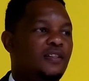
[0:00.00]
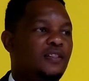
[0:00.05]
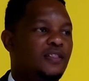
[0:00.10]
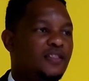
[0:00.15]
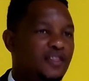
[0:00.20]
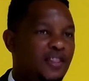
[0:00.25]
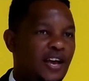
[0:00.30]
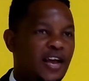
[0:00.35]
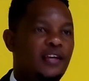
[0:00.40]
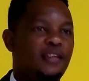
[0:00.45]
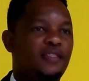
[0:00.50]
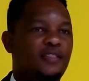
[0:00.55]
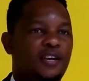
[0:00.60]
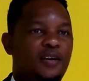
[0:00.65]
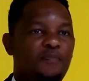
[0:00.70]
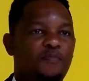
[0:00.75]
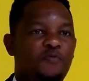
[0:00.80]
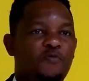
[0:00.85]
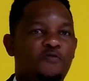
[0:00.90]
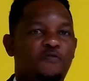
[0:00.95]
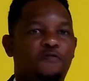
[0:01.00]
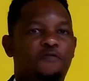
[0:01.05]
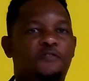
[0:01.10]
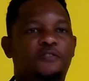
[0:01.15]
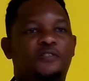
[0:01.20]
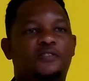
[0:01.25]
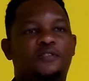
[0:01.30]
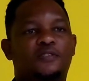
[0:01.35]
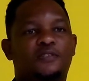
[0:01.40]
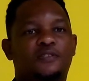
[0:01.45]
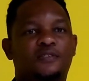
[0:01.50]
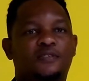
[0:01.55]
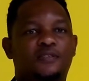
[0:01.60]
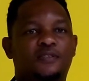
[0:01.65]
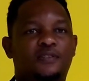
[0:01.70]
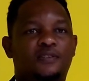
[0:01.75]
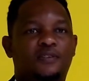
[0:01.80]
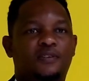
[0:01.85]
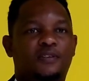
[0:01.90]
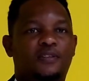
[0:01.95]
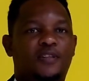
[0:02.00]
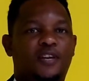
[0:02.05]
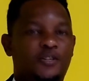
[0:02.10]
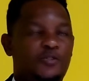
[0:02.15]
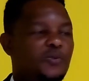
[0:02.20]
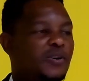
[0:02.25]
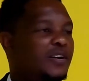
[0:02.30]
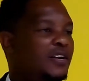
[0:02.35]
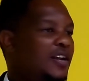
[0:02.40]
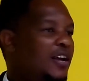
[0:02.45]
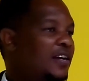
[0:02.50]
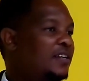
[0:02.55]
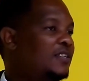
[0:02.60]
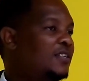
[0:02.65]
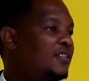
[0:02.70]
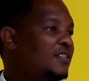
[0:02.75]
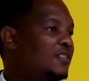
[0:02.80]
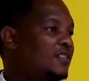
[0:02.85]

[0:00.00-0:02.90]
then that proves that you are elected.